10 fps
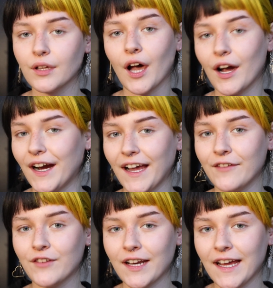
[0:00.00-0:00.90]
All right,
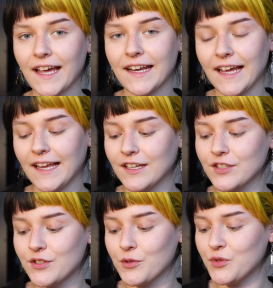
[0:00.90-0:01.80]
I've gone ahead
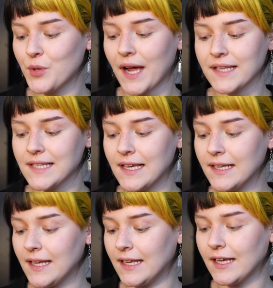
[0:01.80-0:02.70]
and zoomed you guys
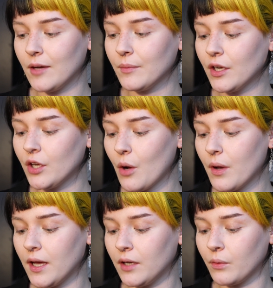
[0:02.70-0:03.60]
in, and now I'm gonna go
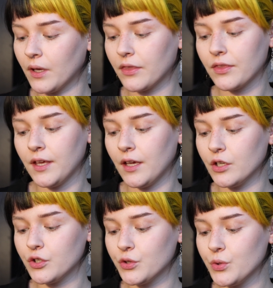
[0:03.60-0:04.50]
in with
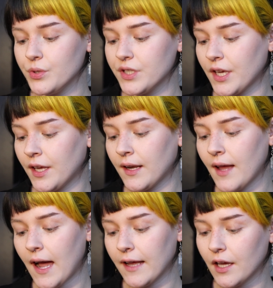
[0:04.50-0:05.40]
the True Skin
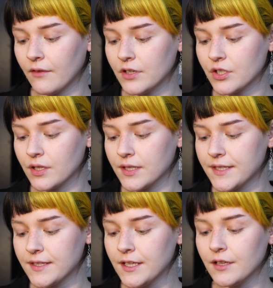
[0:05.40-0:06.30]
High Coverage
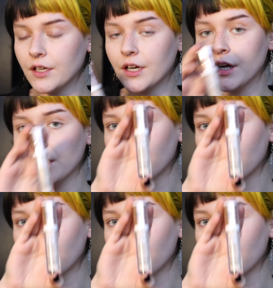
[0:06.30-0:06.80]
Concealer.